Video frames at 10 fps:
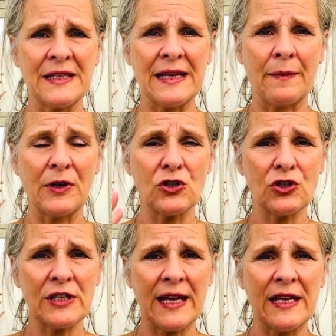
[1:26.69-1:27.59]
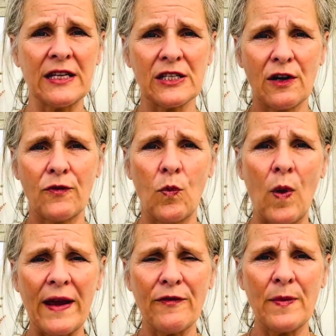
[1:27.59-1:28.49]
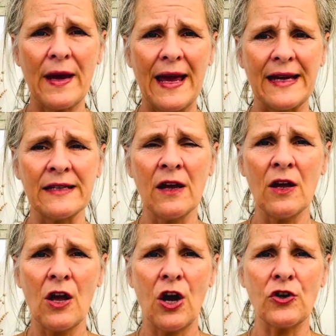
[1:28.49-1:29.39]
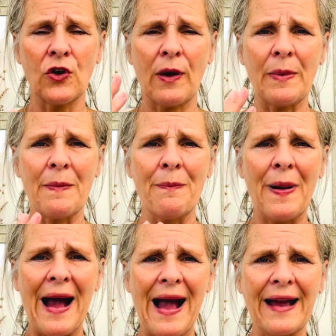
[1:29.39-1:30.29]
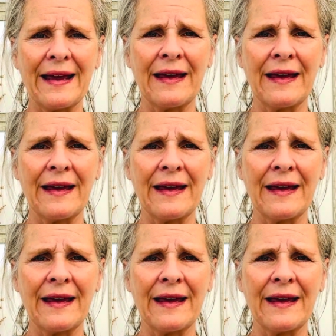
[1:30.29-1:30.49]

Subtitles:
down because you're taking yourself away from your head and you're coming back